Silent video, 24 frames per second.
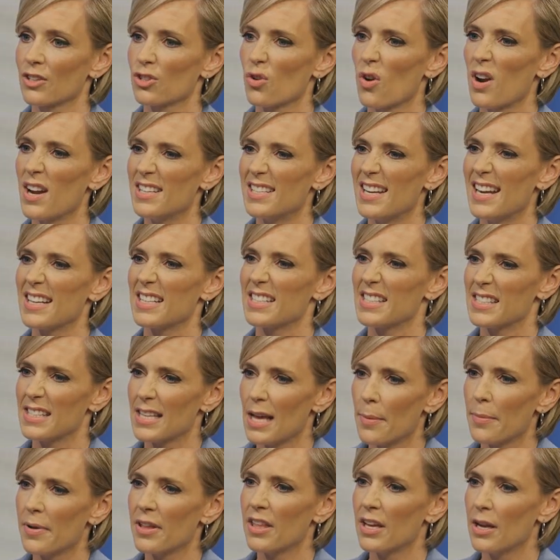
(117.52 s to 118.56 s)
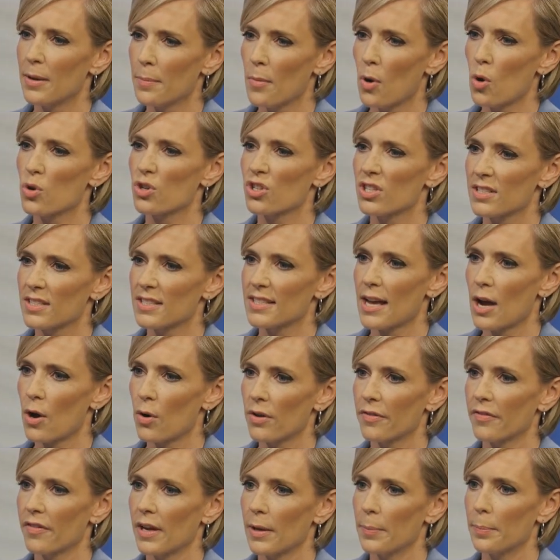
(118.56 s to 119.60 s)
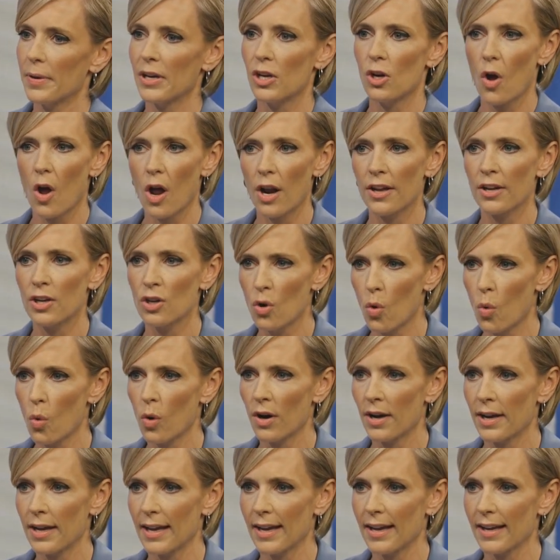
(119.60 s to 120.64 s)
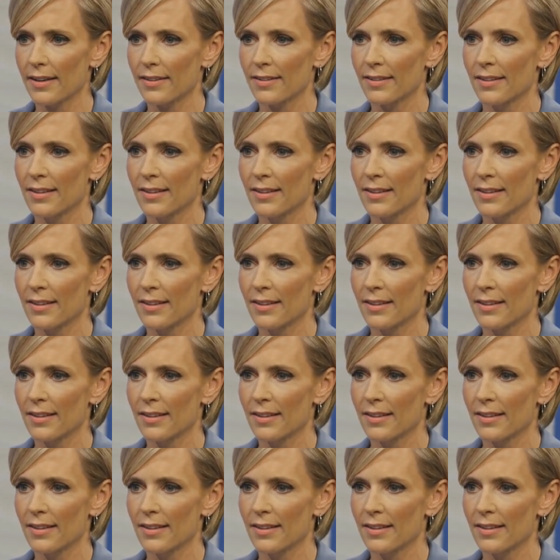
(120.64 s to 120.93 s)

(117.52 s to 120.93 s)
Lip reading: Try and take some of the emotions out of it, but not ignoring it.